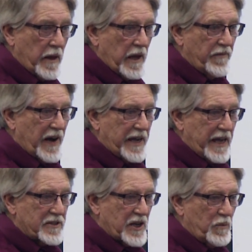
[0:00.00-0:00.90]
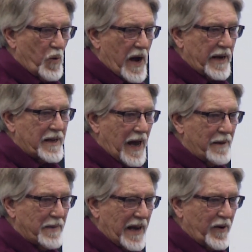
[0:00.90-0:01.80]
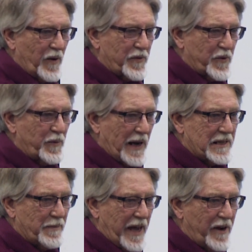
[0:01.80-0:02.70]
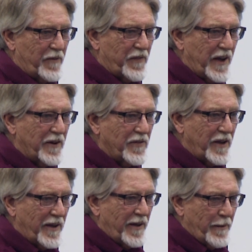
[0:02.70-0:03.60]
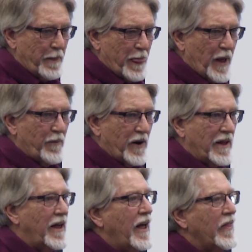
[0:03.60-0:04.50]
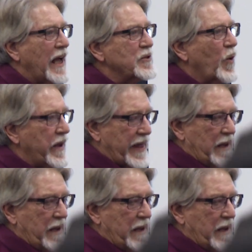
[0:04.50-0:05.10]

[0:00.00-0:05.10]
If I get some wide combine going through my tomato field, well, that's why they